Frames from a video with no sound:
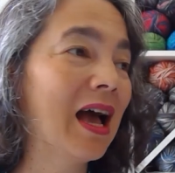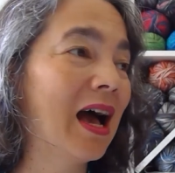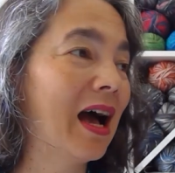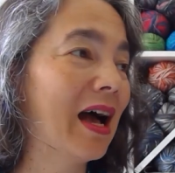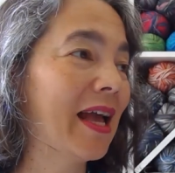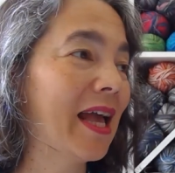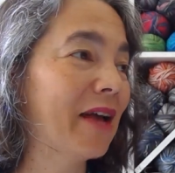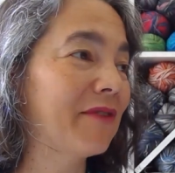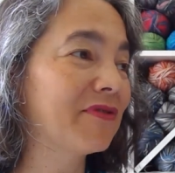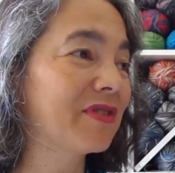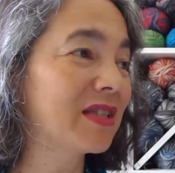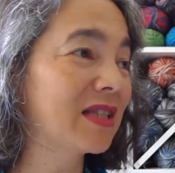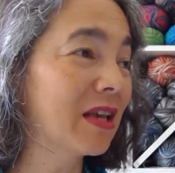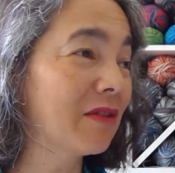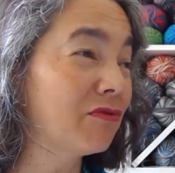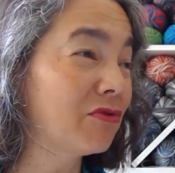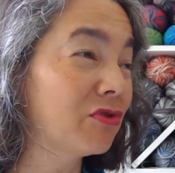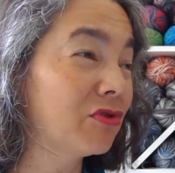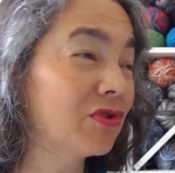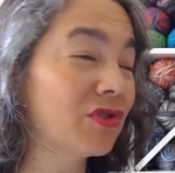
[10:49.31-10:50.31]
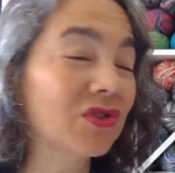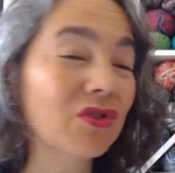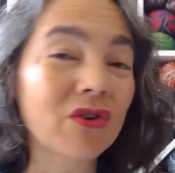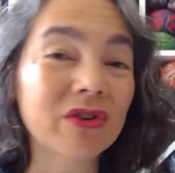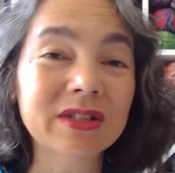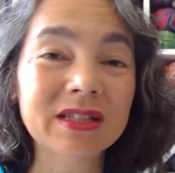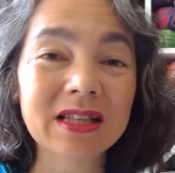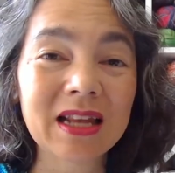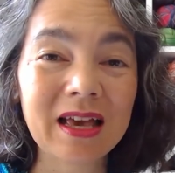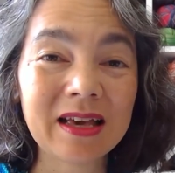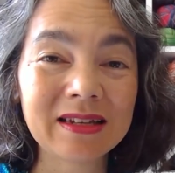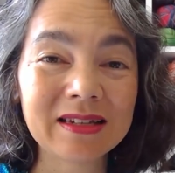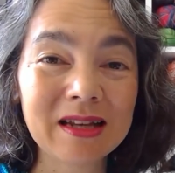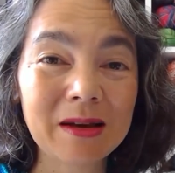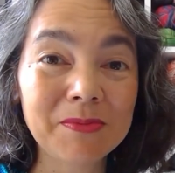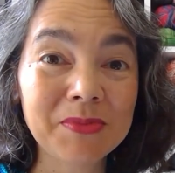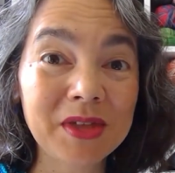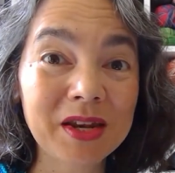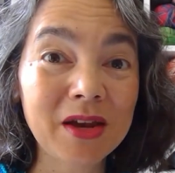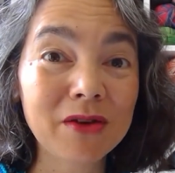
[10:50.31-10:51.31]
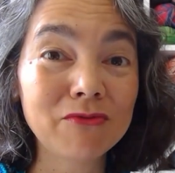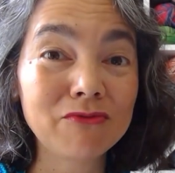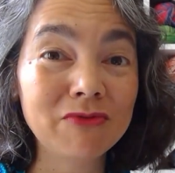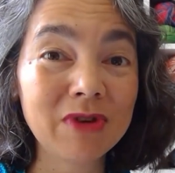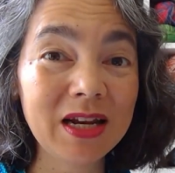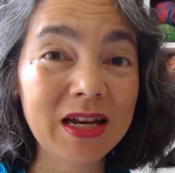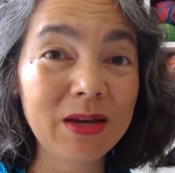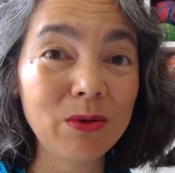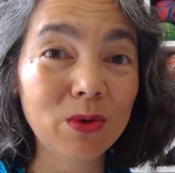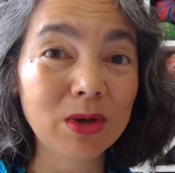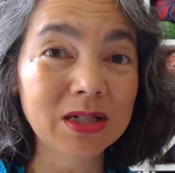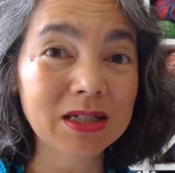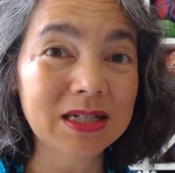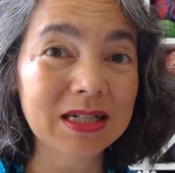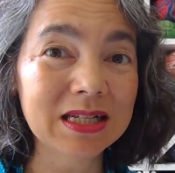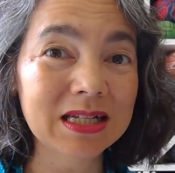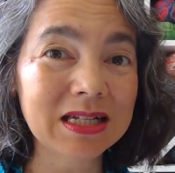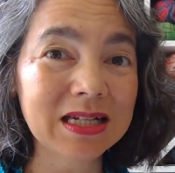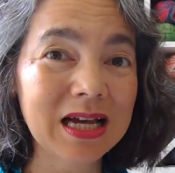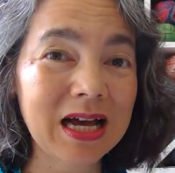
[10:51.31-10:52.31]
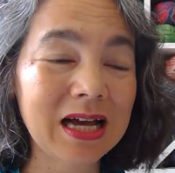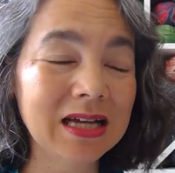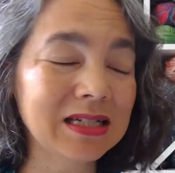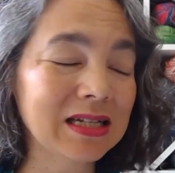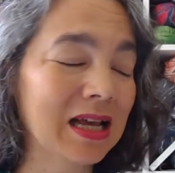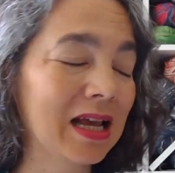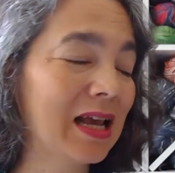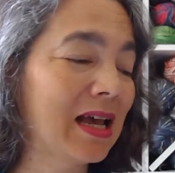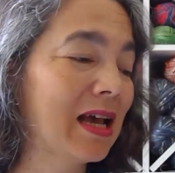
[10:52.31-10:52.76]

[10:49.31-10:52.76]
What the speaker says: I have several socks lined up that I really want to start,